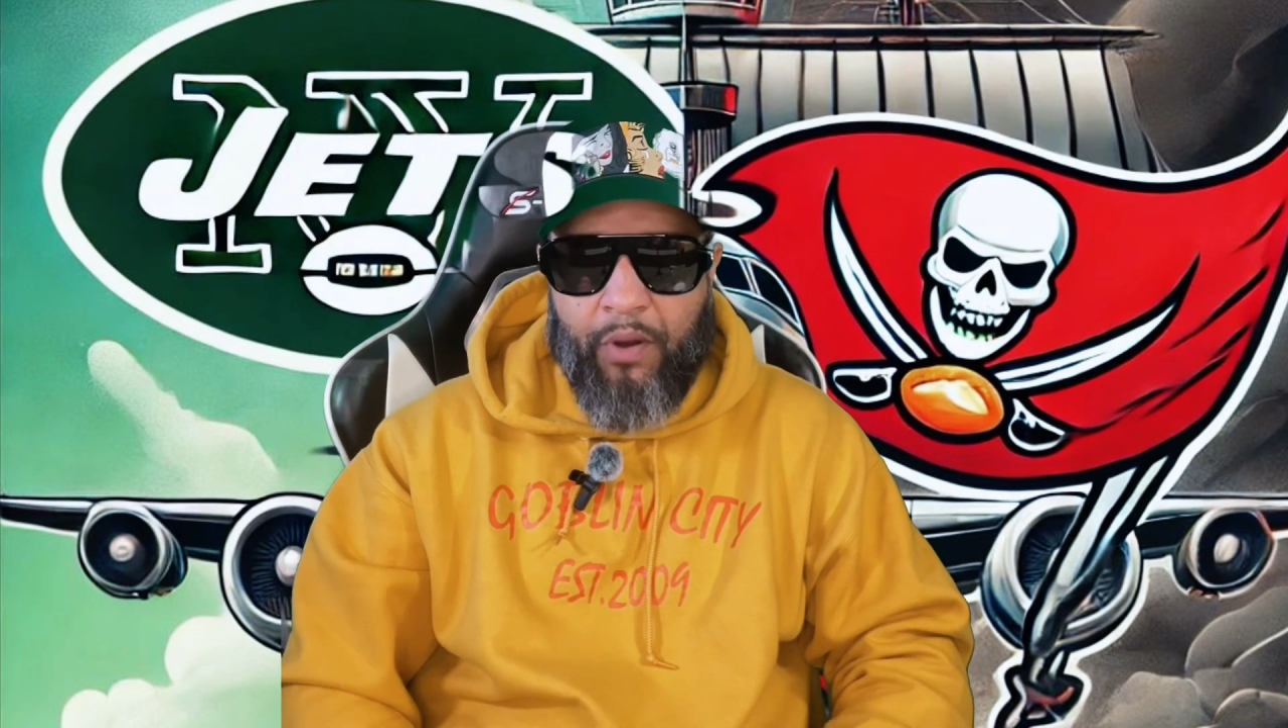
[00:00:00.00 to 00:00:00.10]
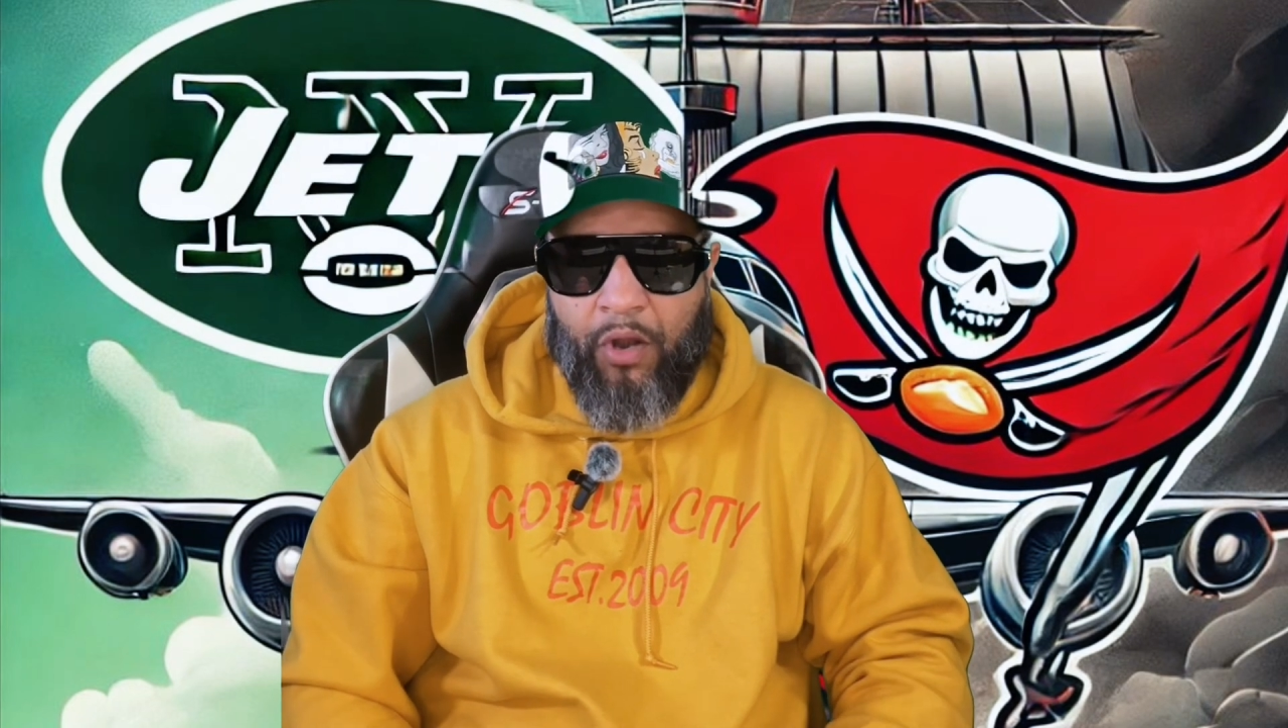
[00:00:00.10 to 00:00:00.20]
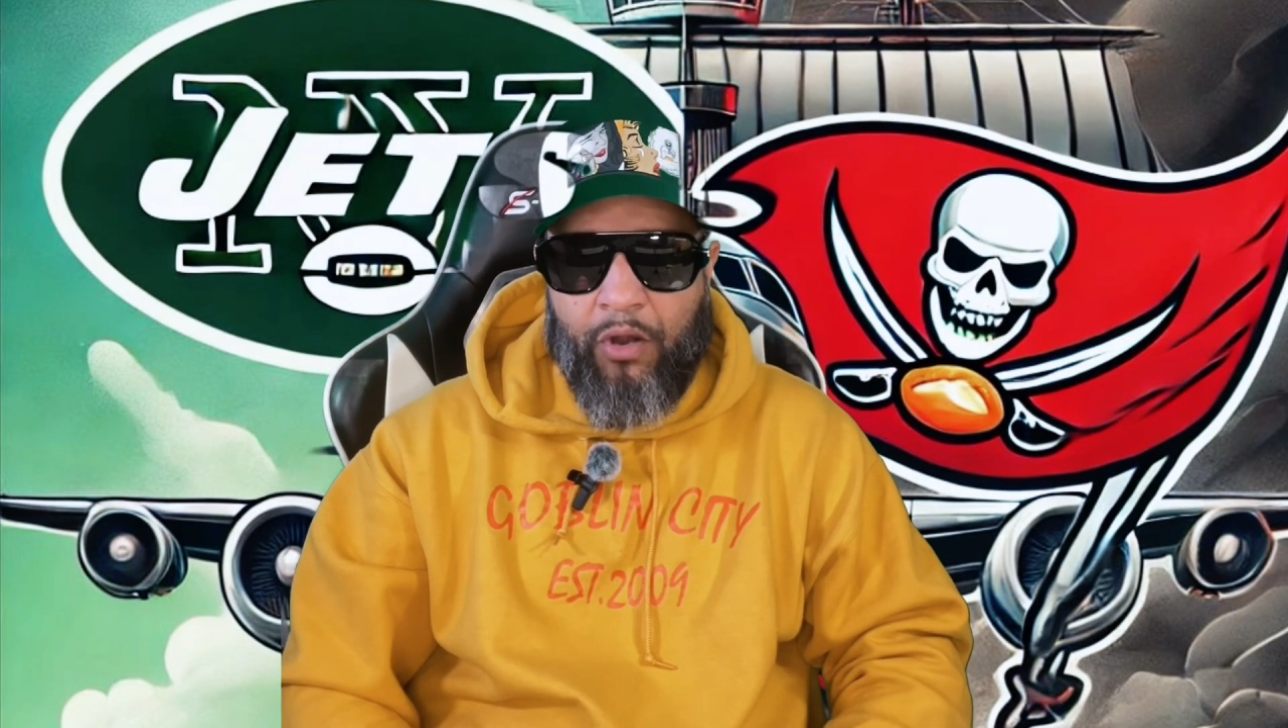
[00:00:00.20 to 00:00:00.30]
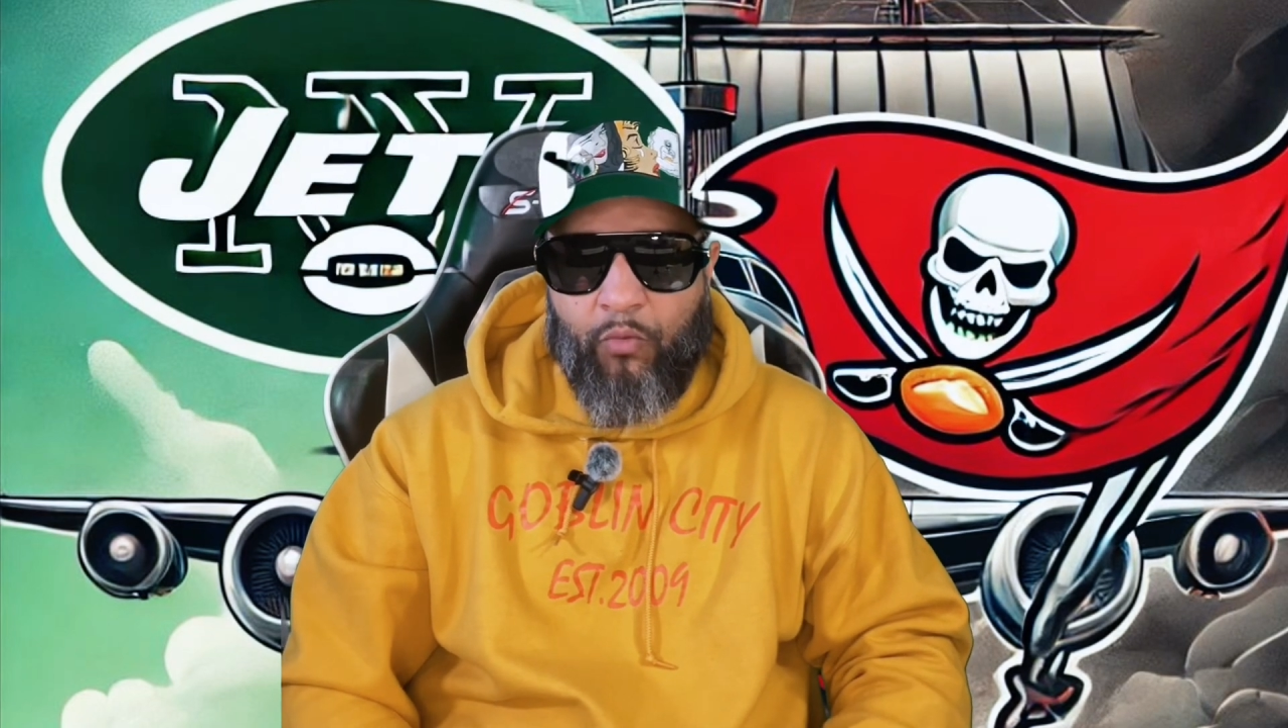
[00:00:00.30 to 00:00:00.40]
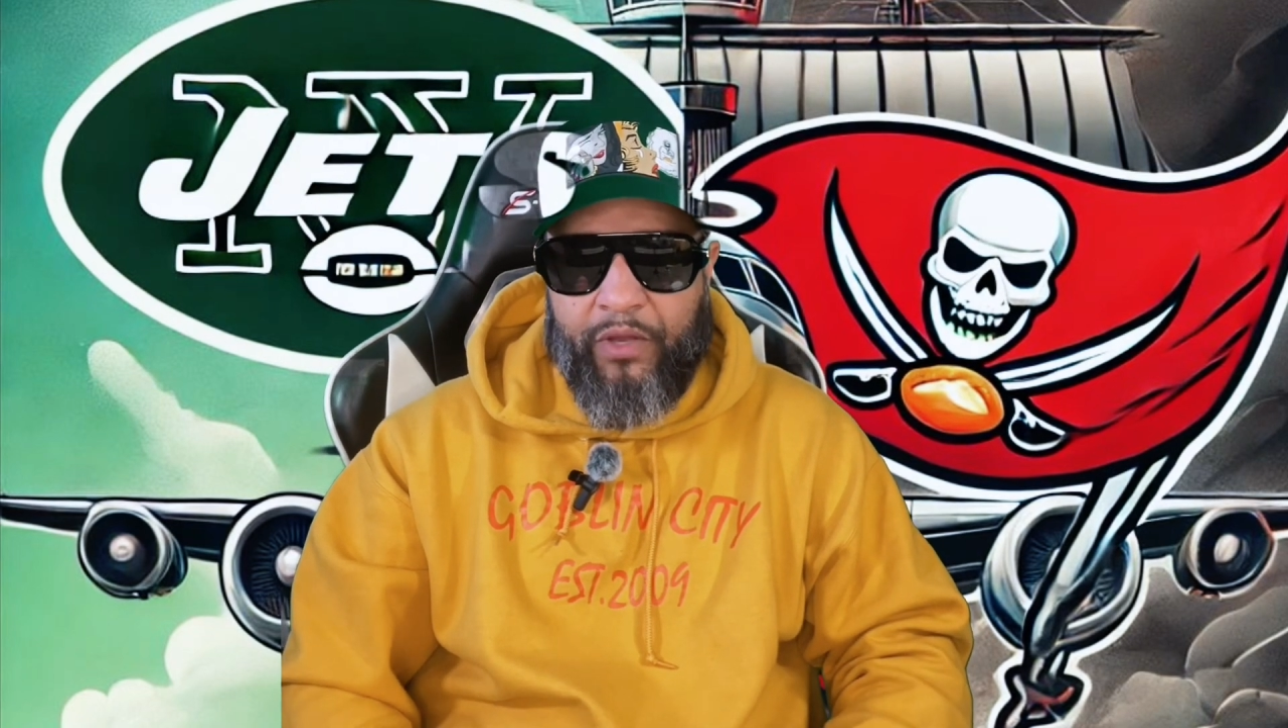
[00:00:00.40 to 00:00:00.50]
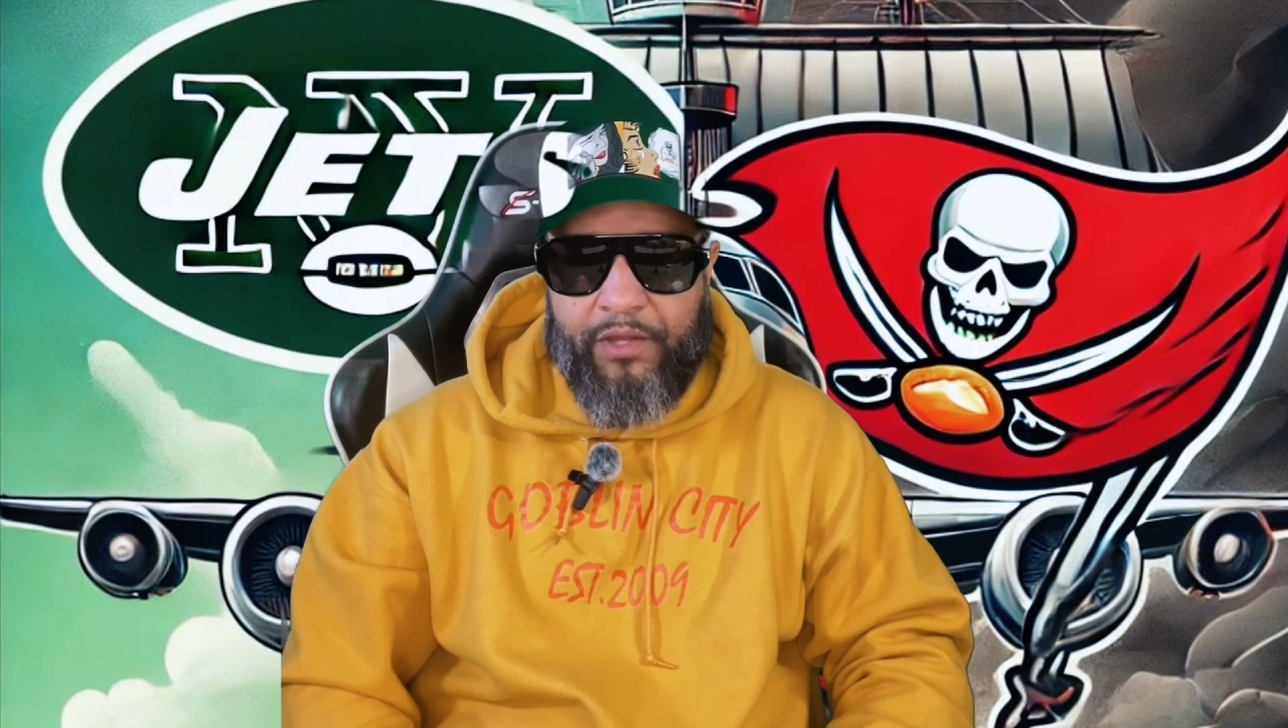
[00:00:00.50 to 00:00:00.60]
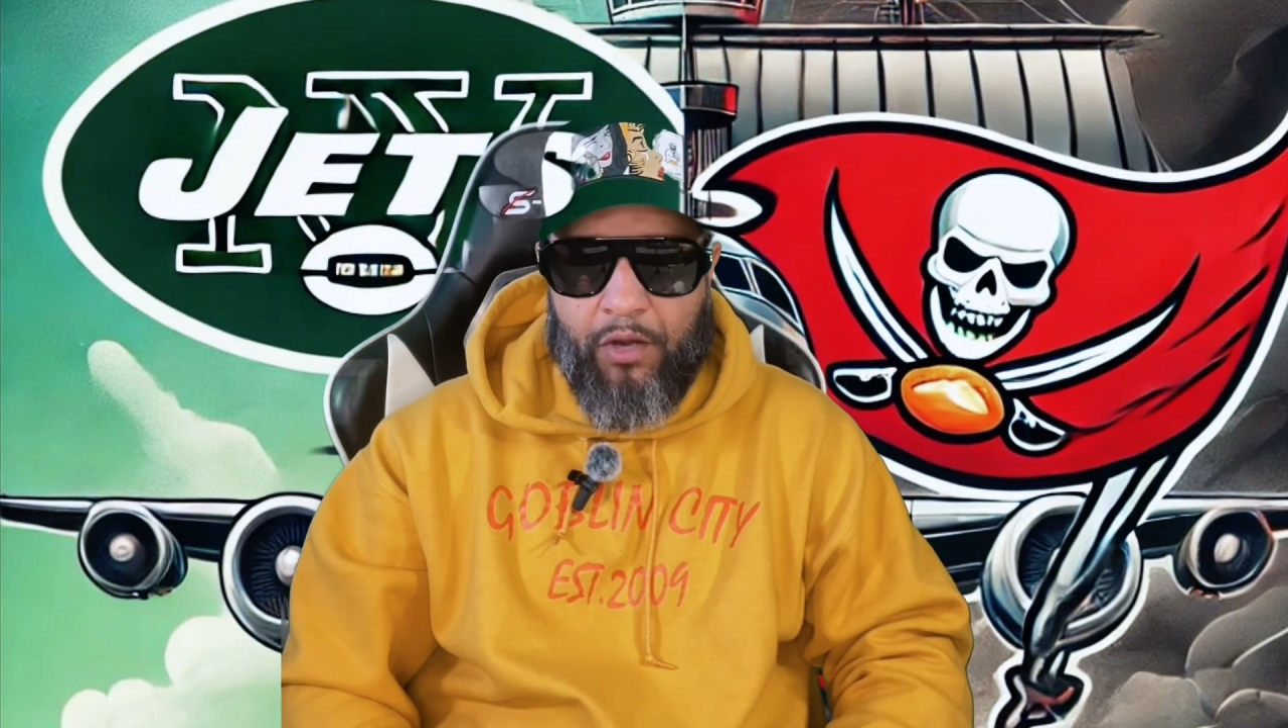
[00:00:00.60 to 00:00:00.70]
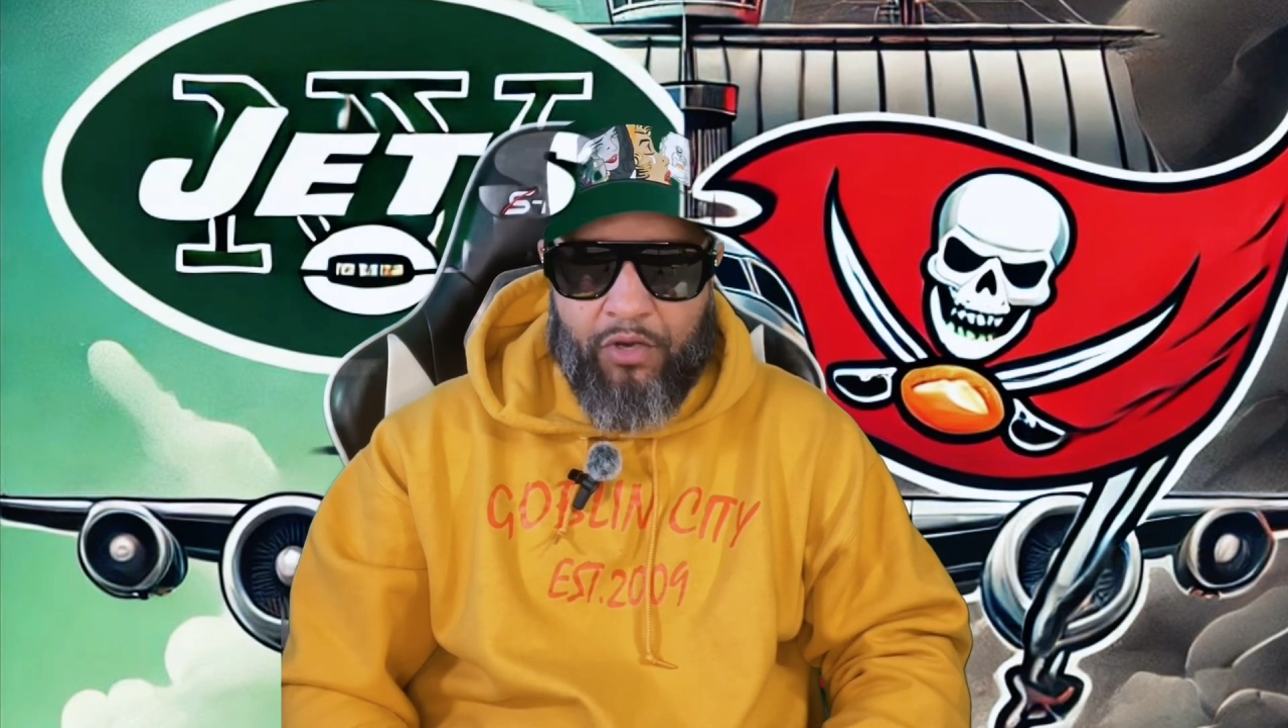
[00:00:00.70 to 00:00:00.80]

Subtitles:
burn with their